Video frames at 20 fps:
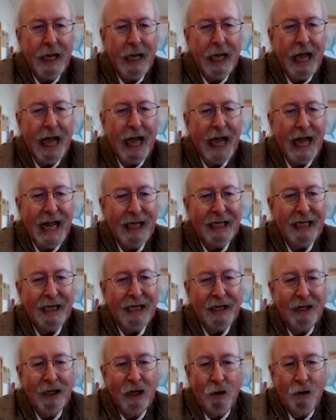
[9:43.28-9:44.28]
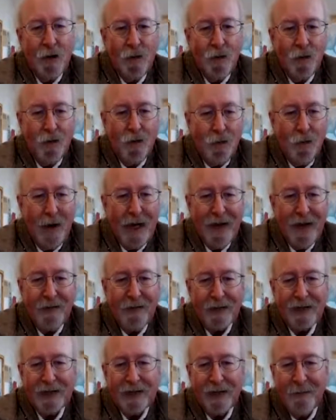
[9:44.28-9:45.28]
And we
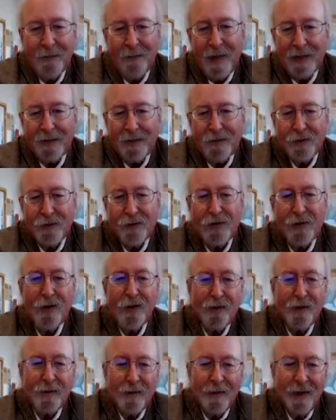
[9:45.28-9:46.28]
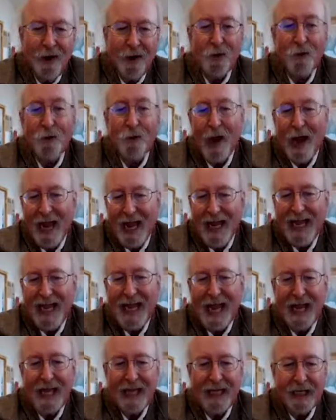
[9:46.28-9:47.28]
have a symmetrical array,
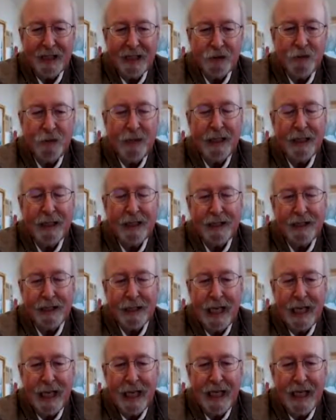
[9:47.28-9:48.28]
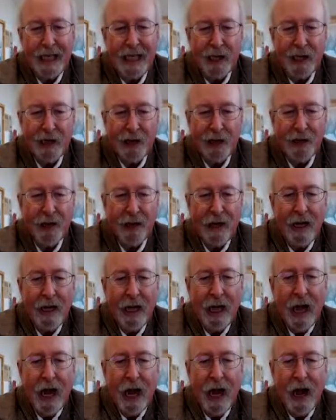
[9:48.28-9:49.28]
I guess we could say here,
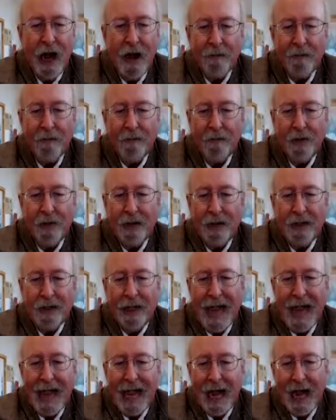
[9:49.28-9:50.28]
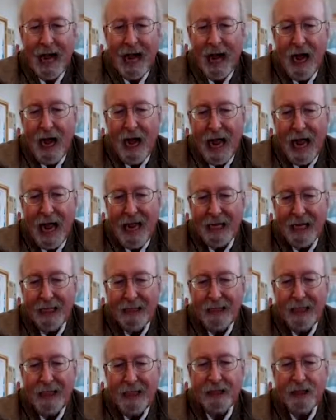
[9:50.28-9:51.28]
of
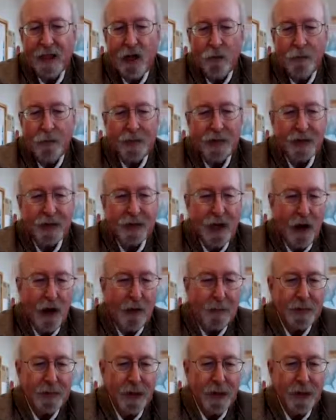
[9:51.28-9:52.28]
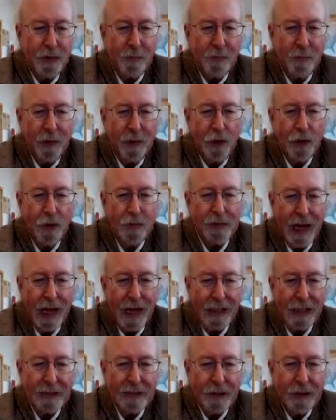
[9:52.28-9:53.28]
anti-slope scarps on both
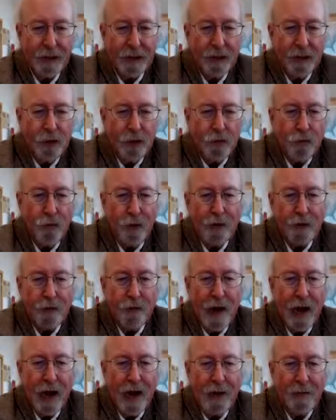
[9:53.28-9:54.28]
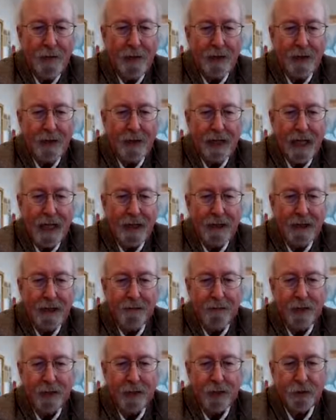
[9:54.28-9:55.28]
sides with grabens and tension
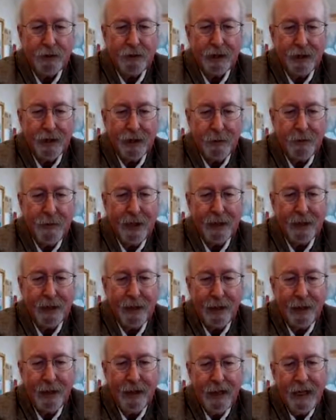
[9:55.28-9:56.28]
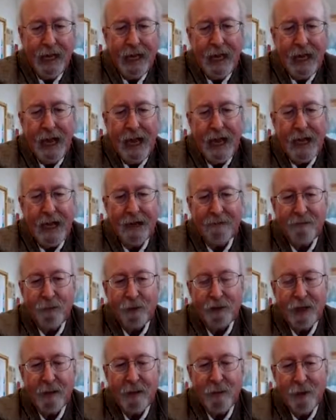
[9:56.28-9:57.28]
fissures in the middle. And for
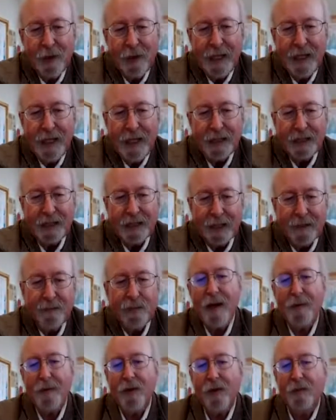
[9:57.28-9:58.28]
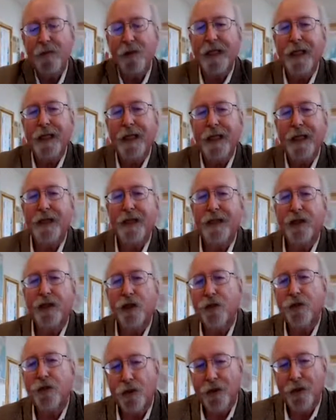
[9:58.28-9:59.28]
some reason, probably
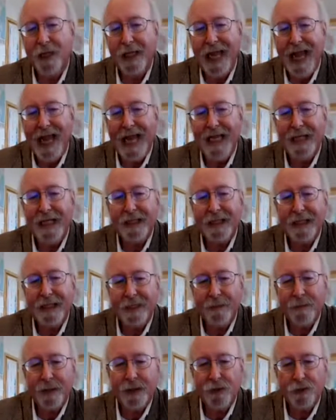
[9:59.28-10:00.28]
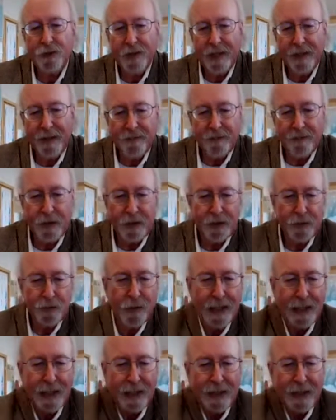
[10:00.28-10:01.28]
due to the asymmetry of this
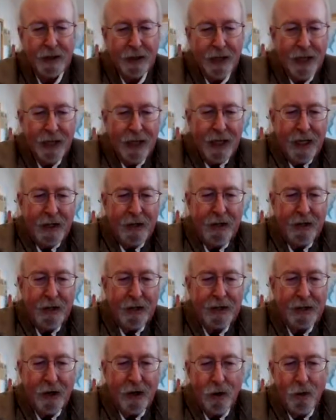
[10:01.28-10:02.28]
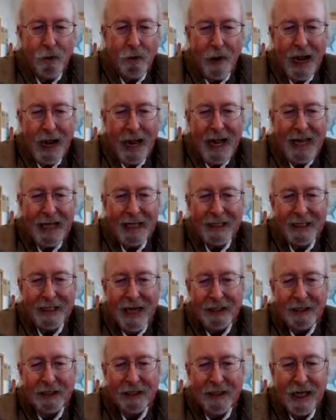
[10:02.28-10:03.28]
ridge, This array is
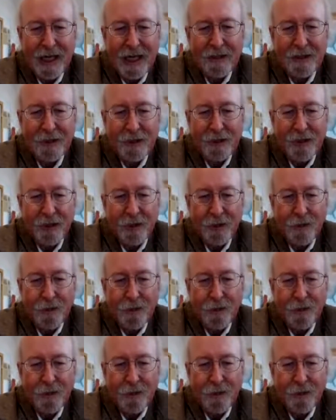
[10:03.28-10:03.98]
not centered on the